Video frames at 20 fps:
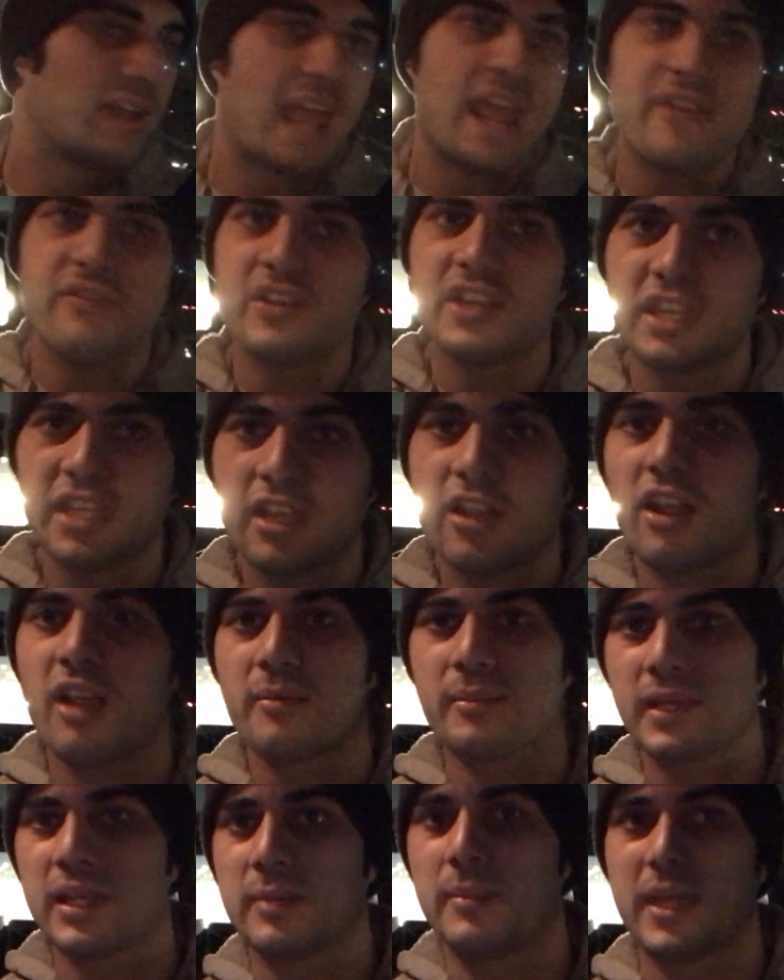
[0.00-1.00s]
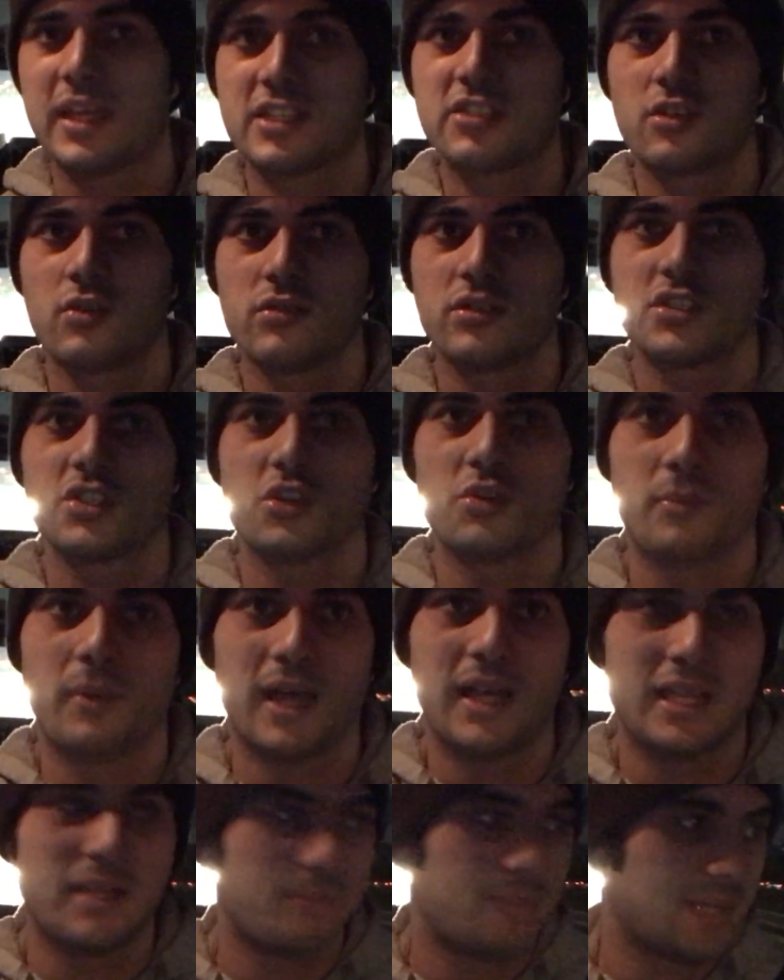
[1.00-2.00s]
every year I'm going to make so-and-so
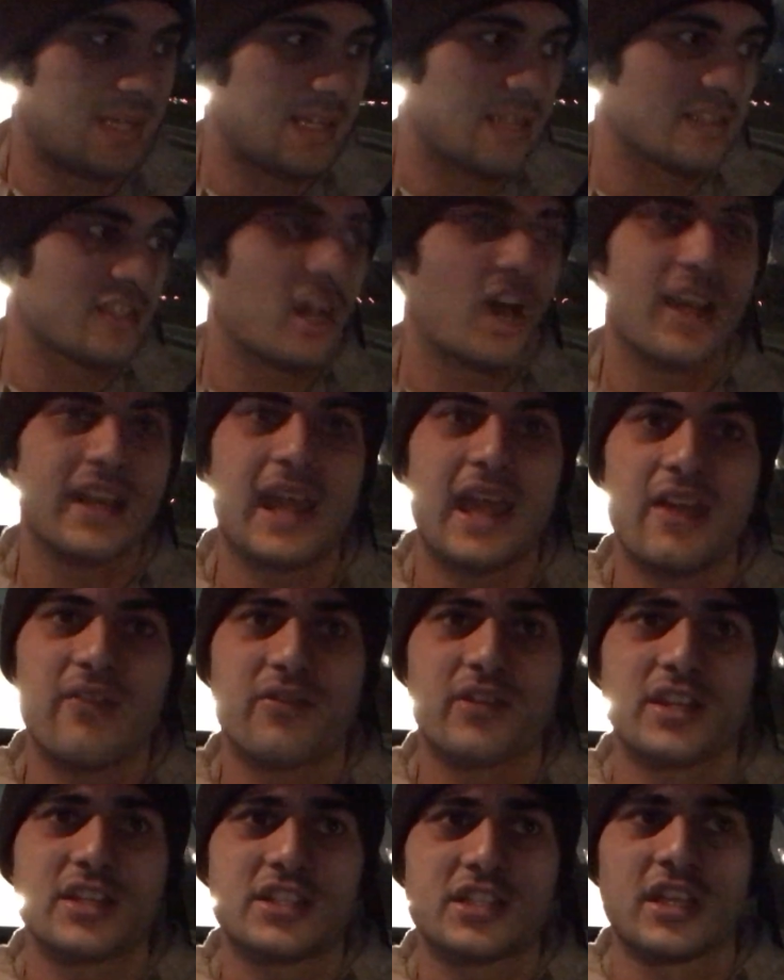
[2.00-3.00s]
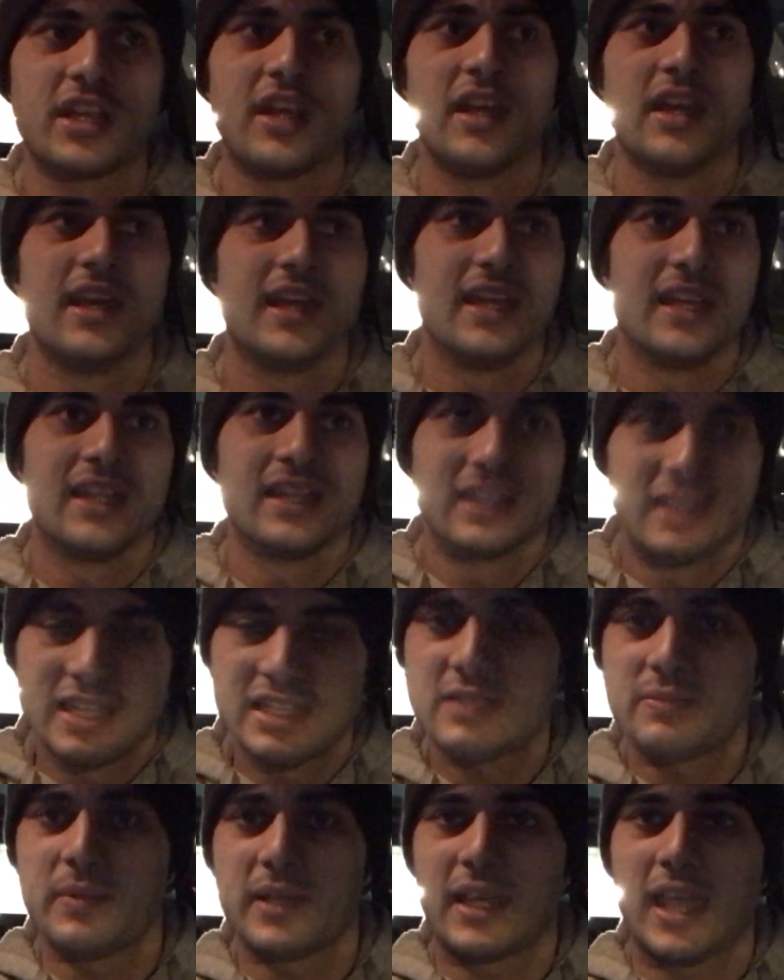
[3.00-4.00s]
money because on average,
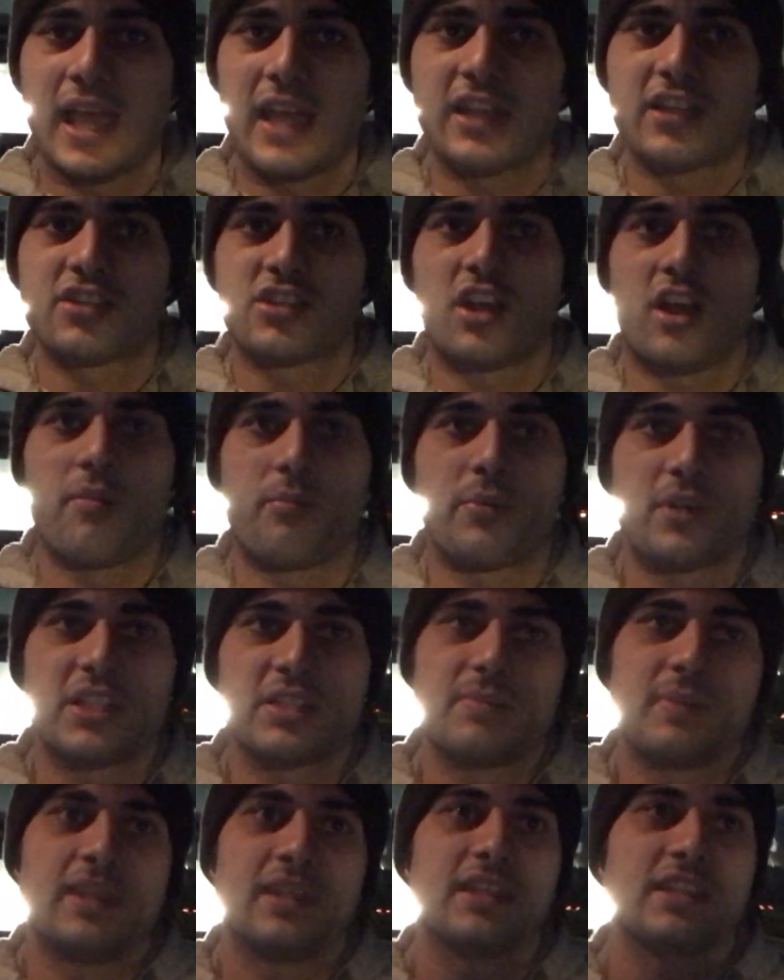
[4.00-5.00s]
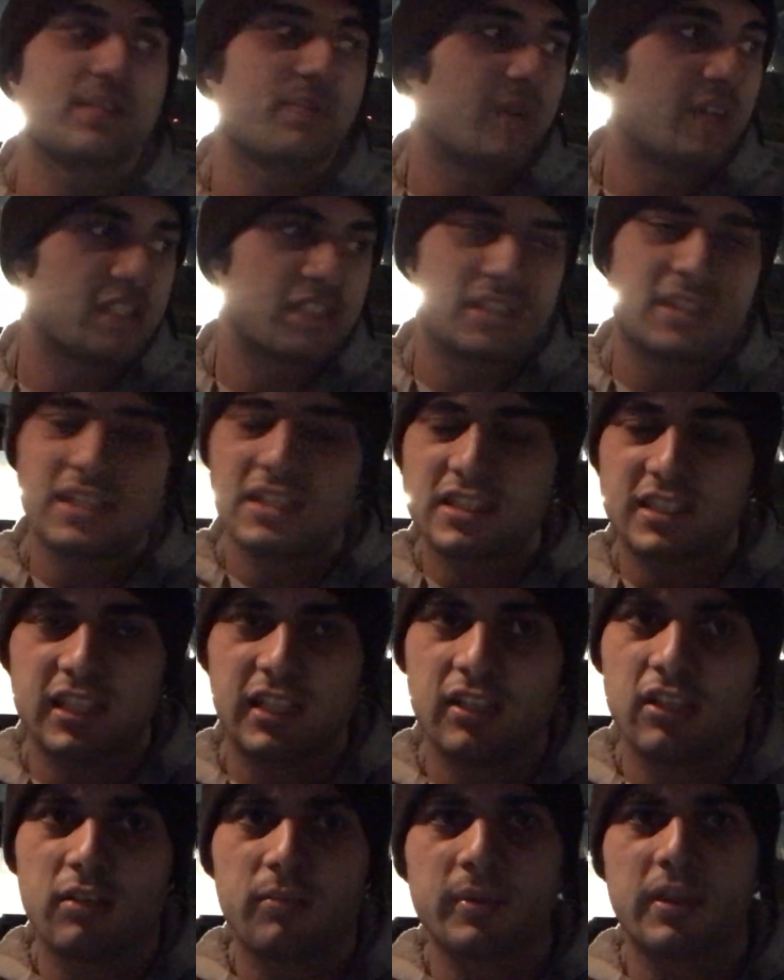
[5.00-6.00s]
this mechanic shop brings me this much, this
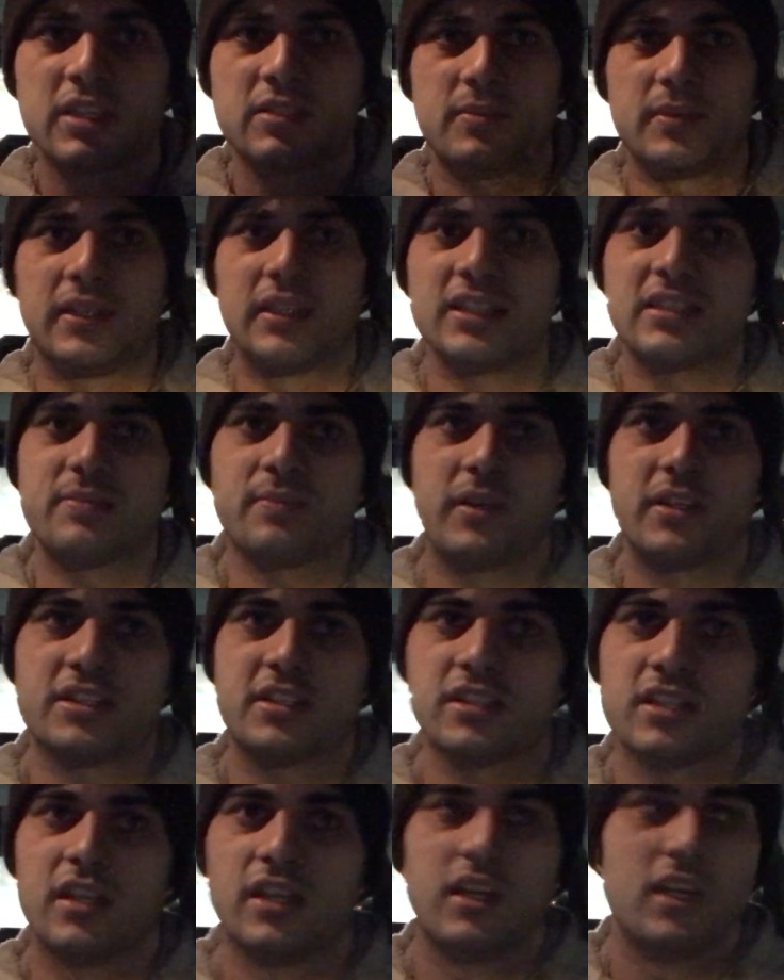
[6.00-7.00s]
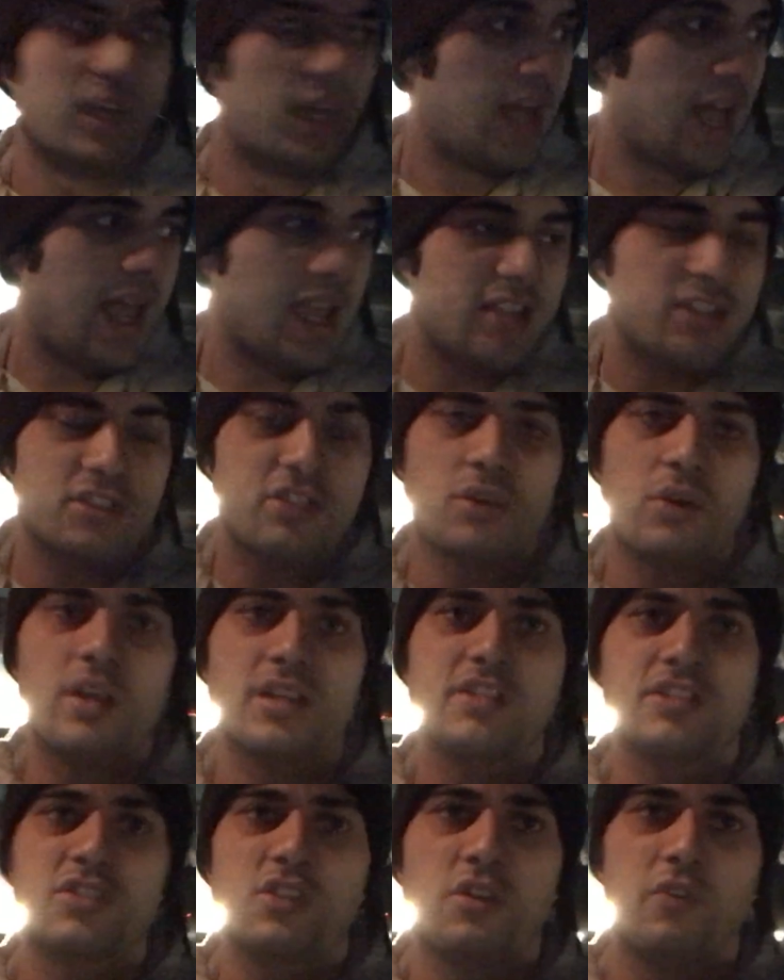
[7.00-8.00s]
dealer brings me this much, and so
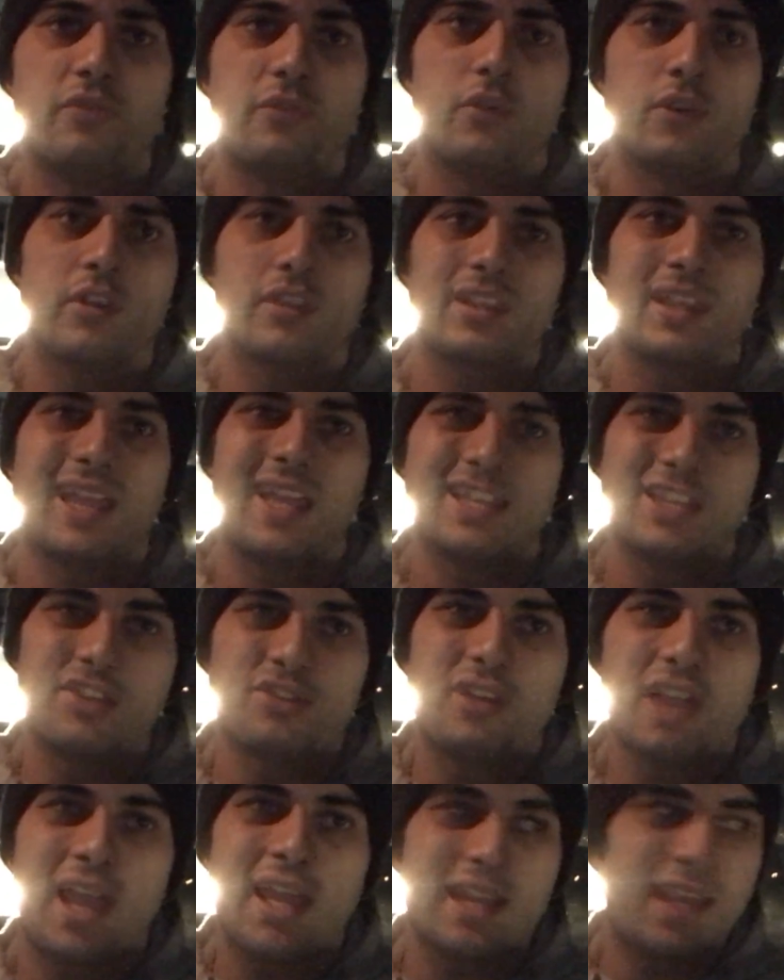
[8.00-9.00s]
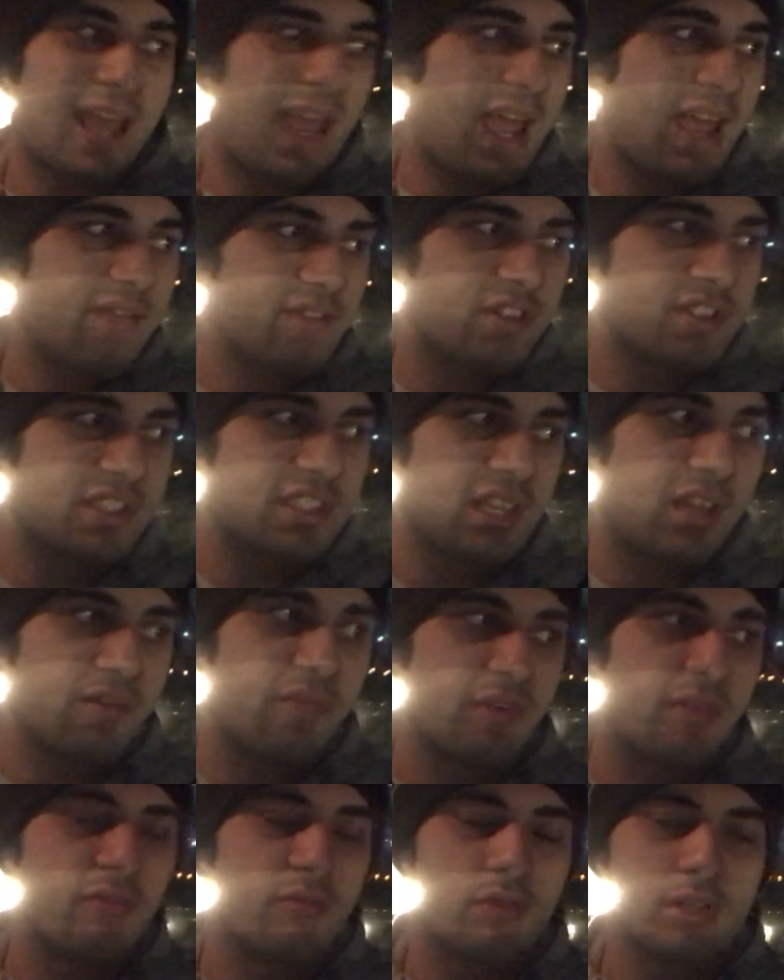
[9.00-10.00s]
on and so forth, and you kind of have
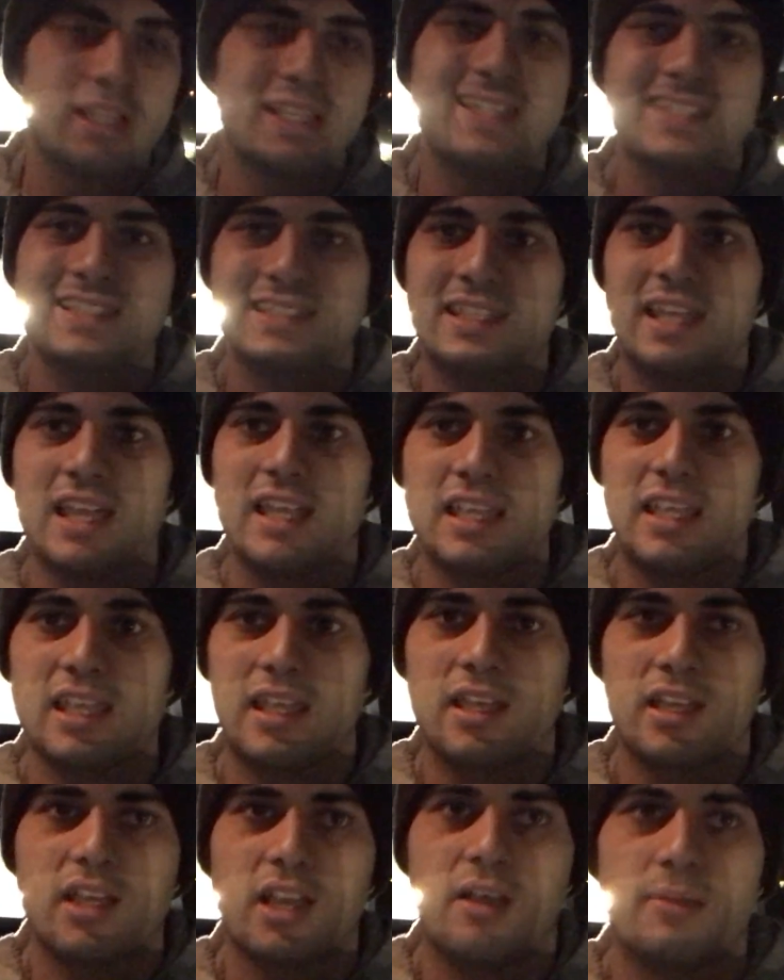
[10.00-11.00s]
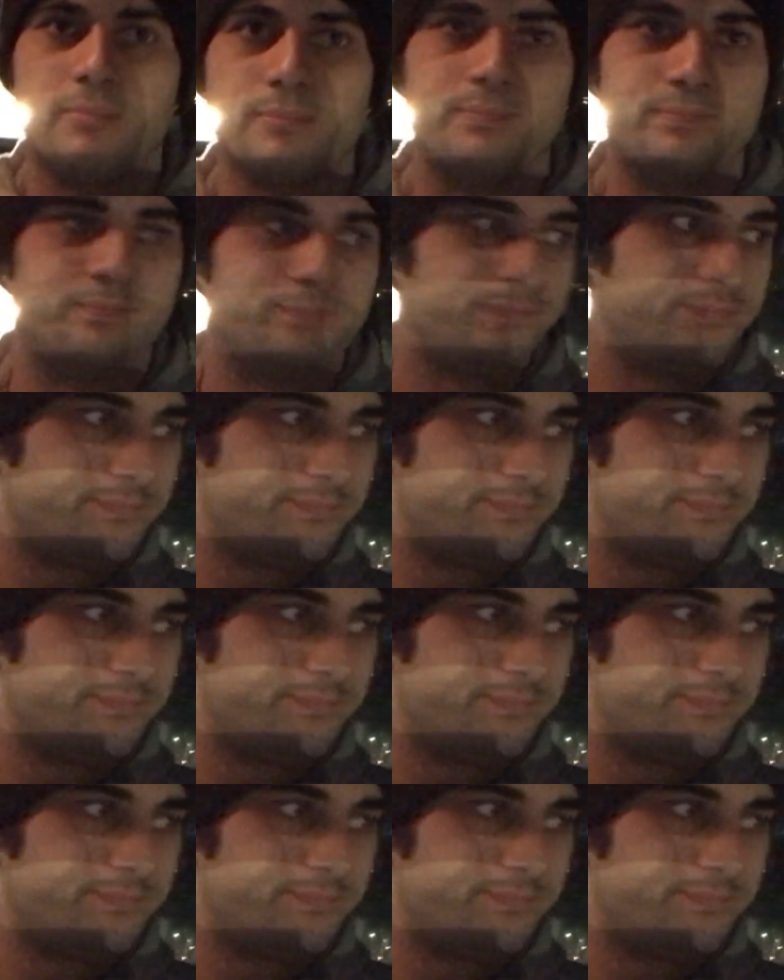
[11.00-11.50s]
yourself a really steady income.